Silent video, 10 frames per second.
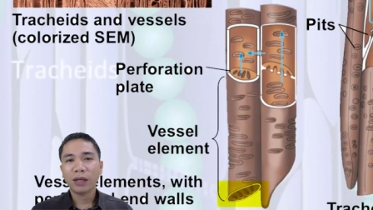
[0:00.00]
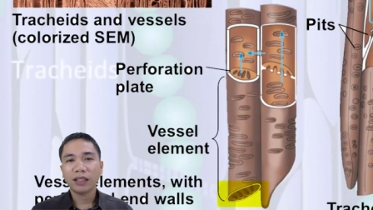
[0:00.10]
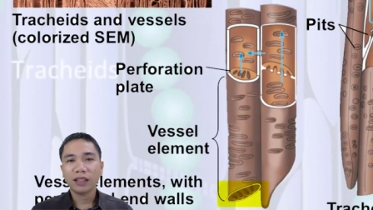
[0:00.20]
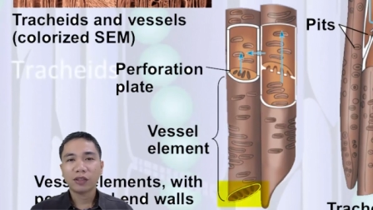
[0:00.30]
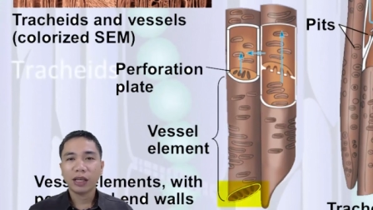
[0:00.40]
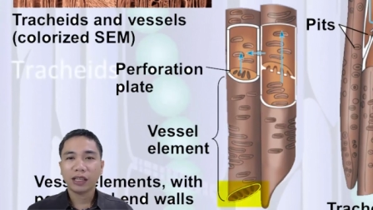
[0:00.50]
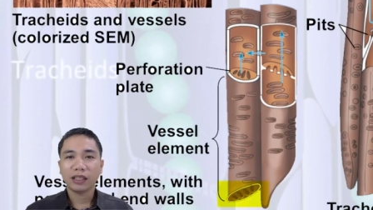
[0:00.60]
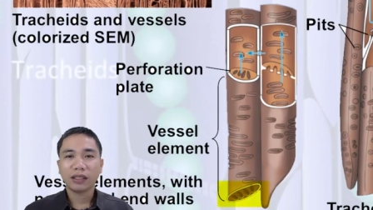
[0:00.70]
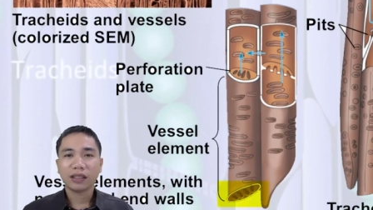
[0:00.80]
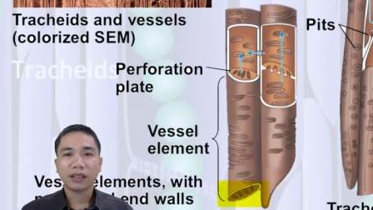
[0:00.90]
at each end.
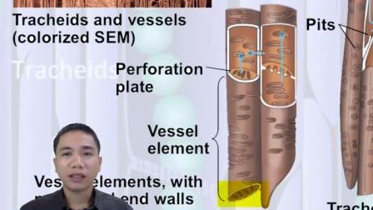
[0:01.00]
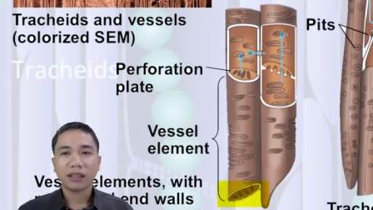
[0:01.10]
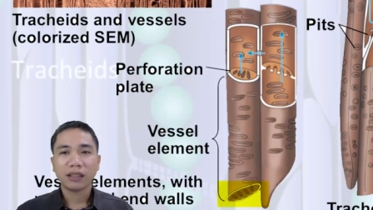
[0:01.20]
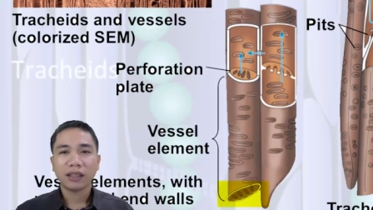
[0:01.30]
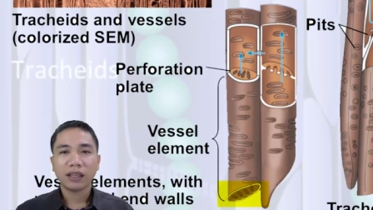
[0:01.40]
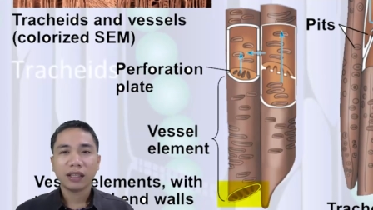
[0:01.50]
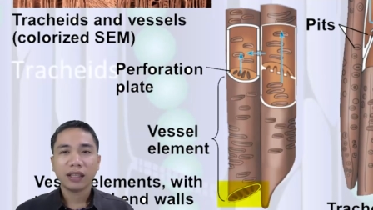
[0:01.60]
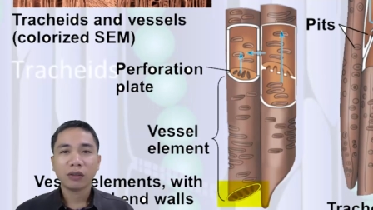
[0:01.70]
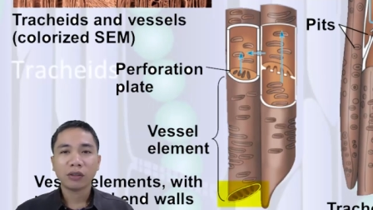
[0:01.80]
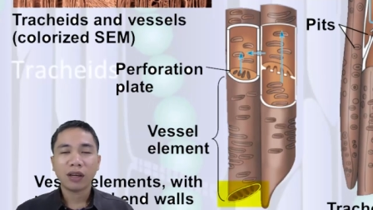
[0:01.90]

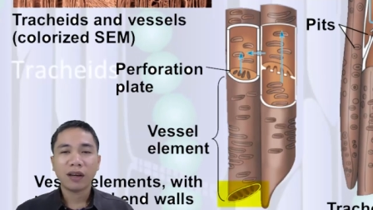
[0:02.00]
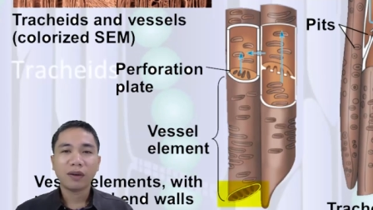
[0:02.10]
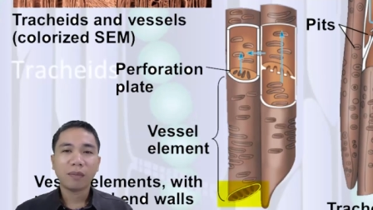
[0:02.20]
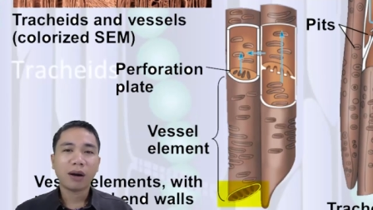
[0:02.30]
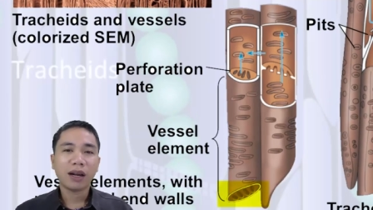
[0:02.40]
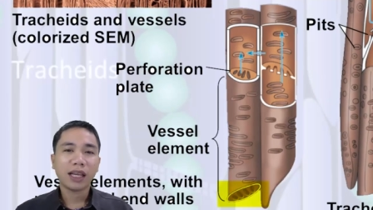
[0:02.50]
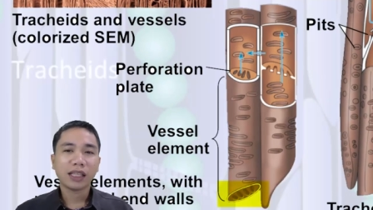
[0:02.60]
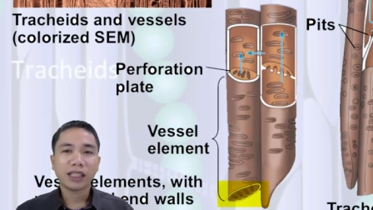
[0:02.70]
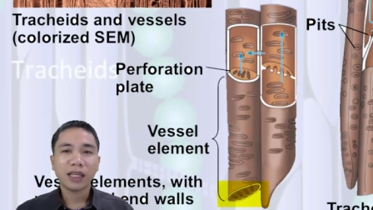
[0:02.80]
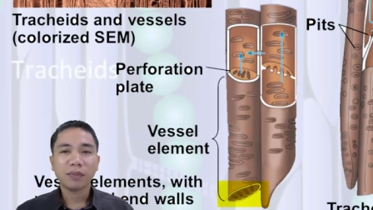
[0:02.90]
They also have a bar-like
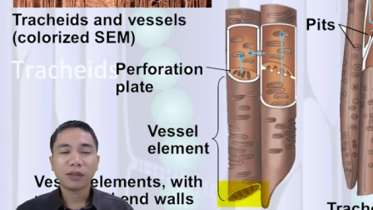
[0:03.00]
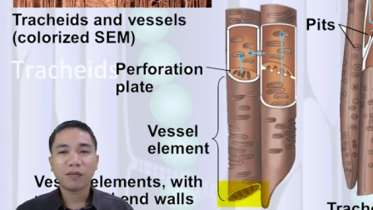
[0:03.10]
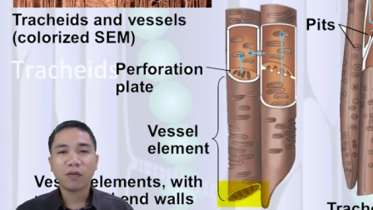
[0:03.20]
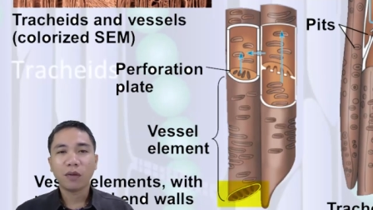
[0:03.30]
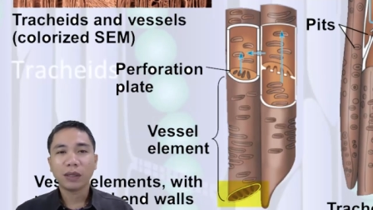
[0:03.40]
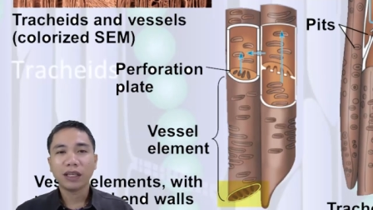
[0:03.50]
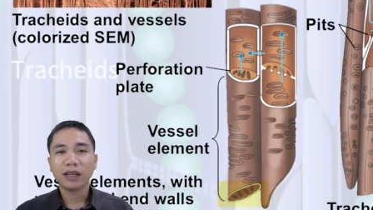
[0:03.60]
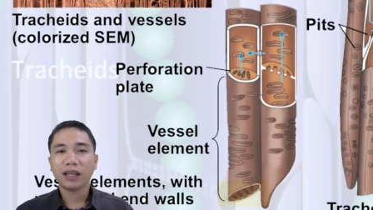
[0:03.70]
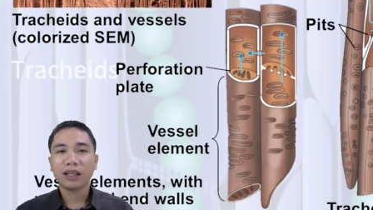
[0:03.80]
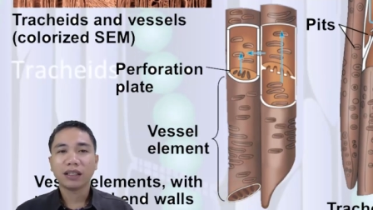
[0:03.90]
strips of wall
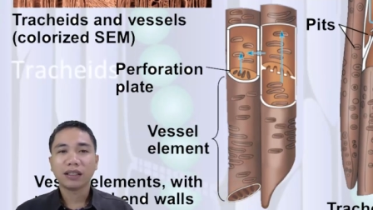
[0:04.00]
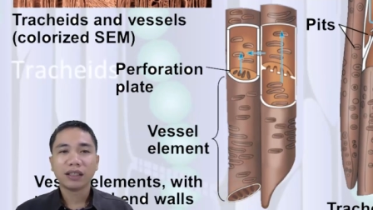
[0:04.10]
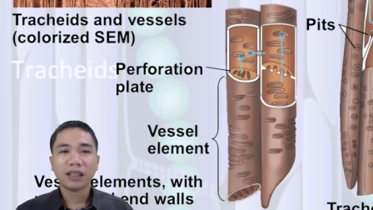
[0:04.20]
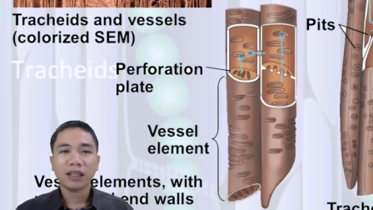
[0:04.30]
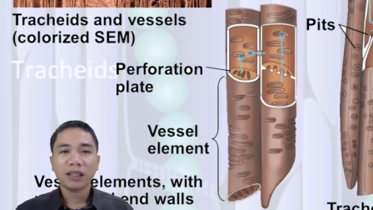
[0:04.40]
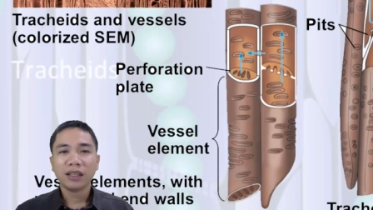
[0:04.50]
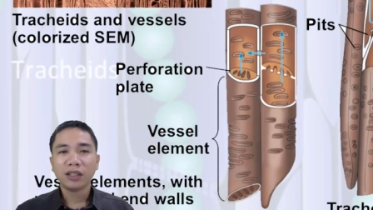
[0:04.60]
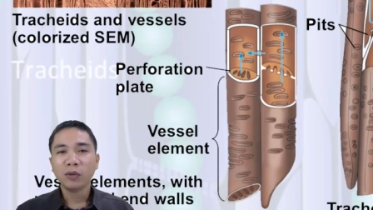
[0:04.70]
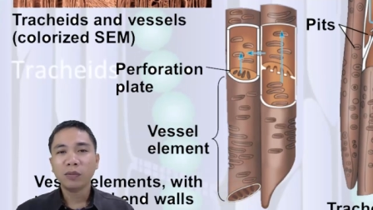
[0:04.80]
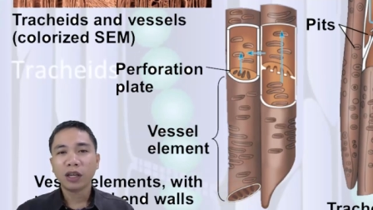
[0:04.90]
material. The
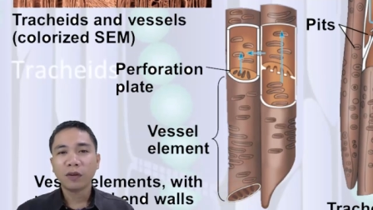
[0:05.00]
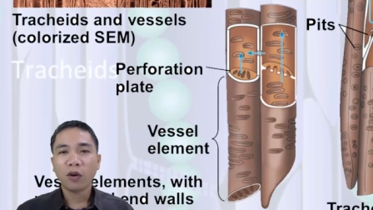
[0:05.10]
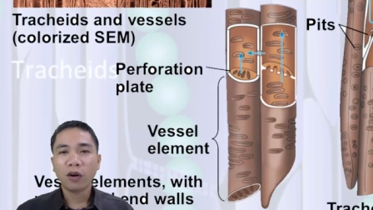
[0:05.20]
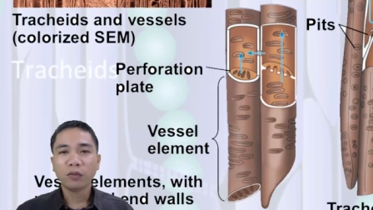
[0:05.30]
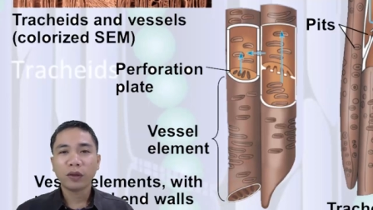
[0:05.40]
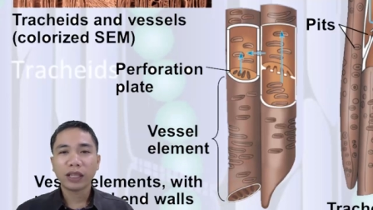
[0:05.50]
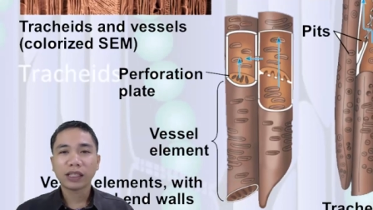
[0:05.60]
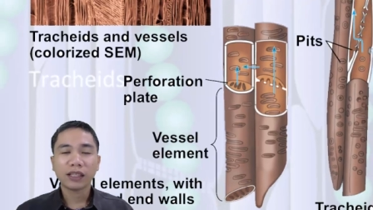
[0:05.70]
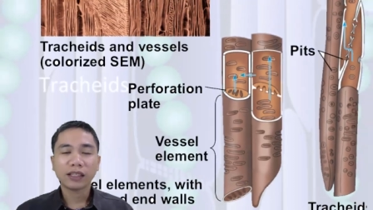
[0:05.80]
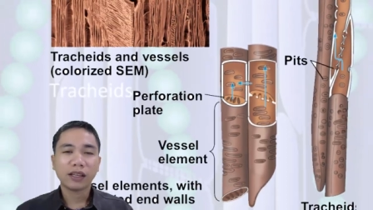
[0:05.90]
tubes are formed when the
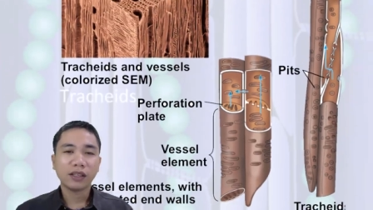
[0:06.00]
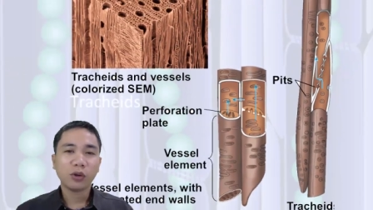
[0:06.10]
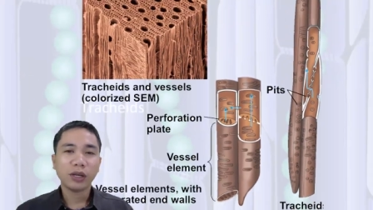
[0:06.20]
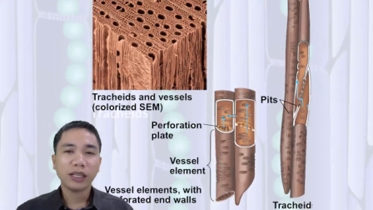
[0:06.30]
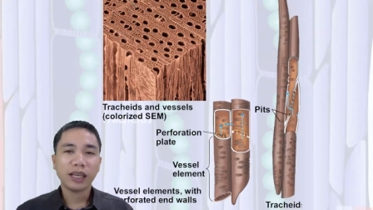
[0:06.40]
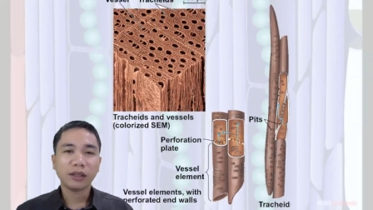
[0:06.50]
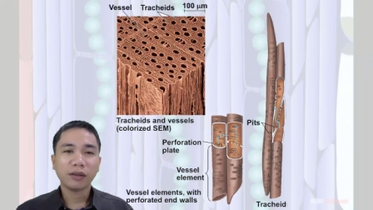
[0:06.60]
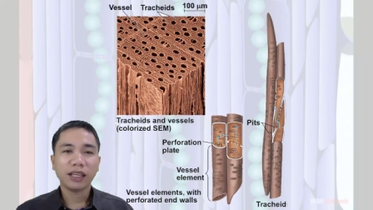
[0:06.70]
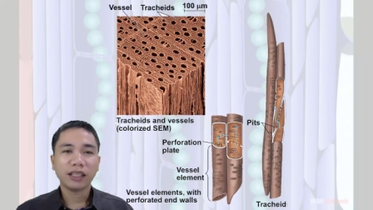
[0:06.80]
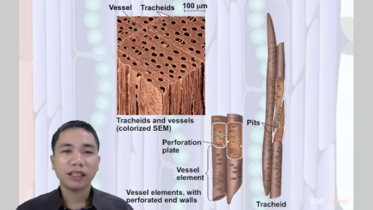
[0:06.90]
cells are joined
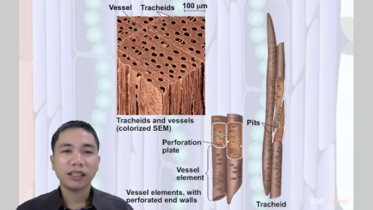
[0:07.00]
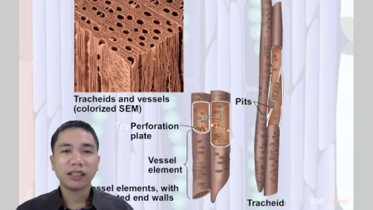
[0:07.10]
end-to-end. -end.